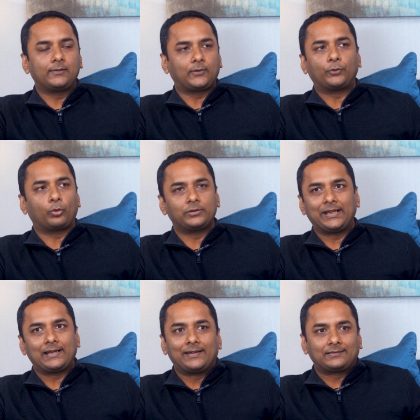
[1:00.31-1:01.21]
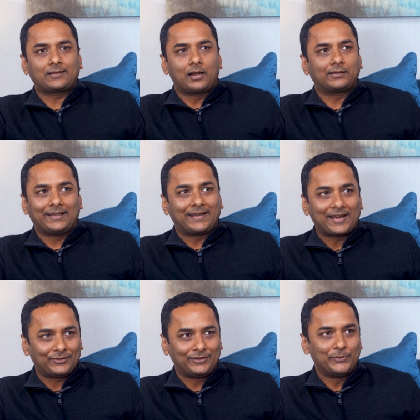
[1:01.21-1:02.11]
piles of drone data it can't like
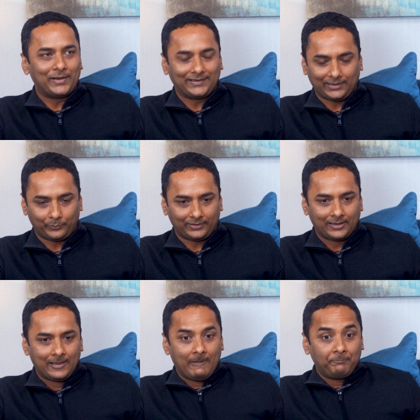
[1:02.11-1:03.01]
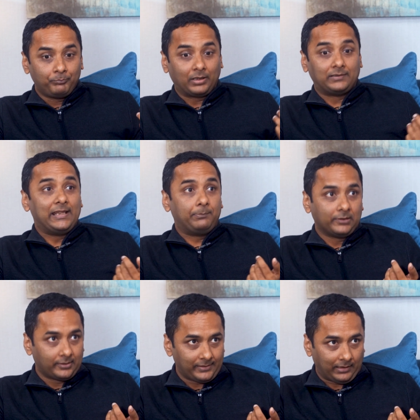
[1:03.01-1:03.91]
actually do anything with. But
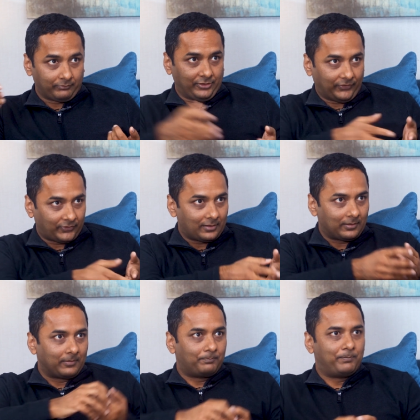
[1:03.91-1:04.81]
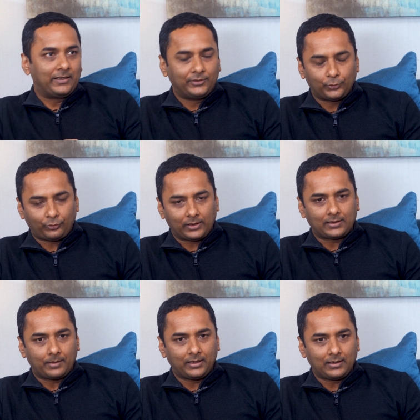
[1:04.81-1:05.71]
deep learning, which is a big new
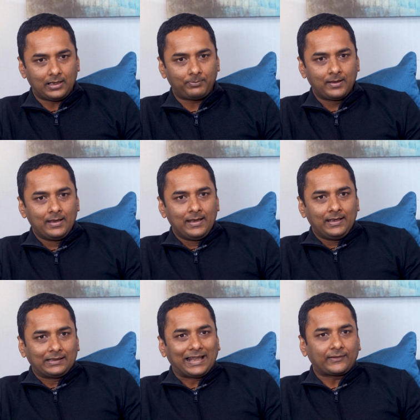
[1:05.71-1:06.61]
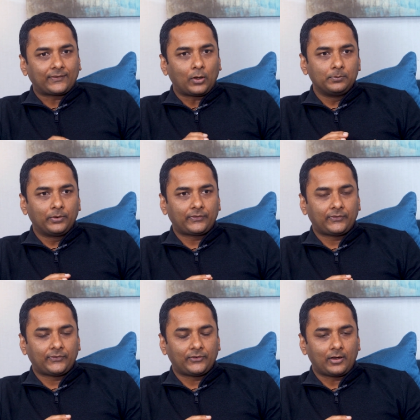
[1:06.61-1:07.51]
trend coming up, that's
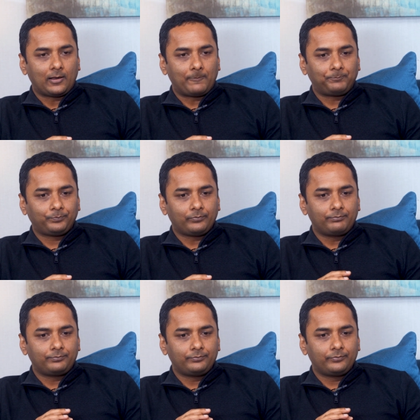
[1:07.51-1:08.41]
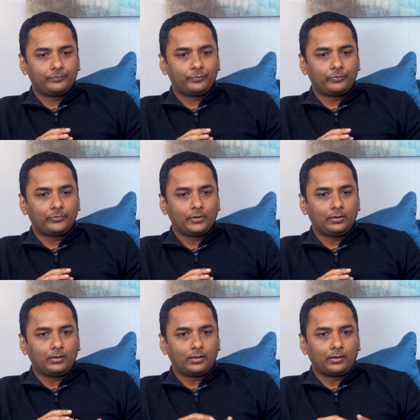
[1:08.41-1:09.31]
almost uh,
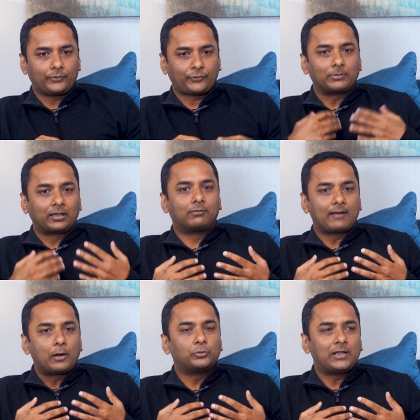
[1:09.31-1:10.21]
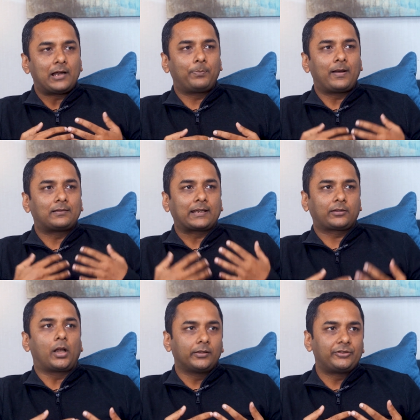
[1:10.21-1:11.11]
uh, from the ground up a
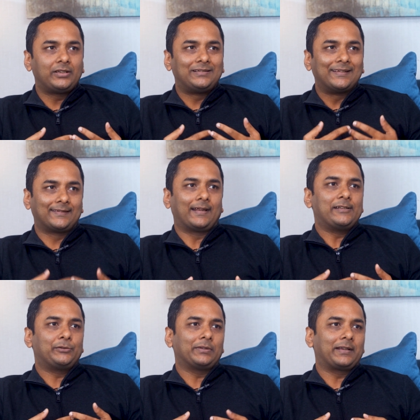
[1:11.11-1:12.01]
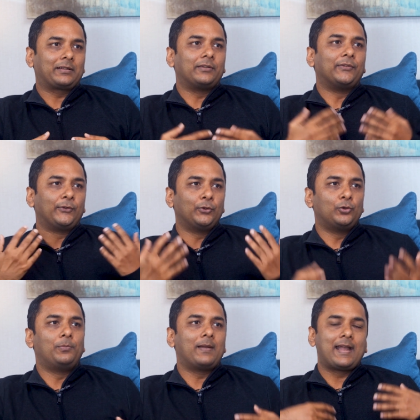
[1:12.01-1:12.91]
technology designed to like
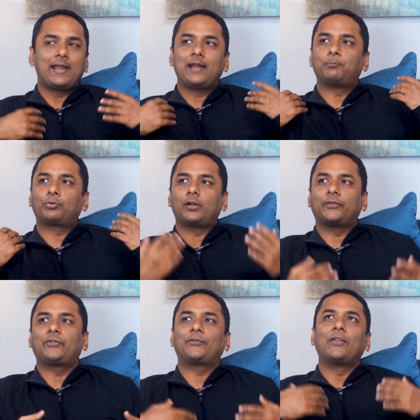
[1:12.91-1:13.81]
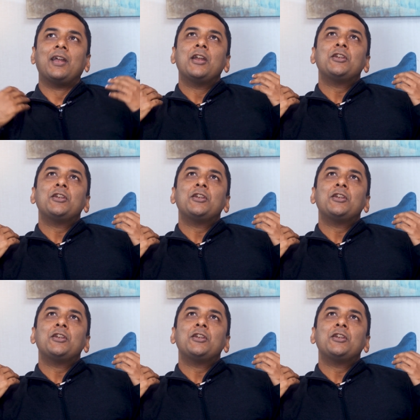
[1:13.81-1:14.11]
consume and process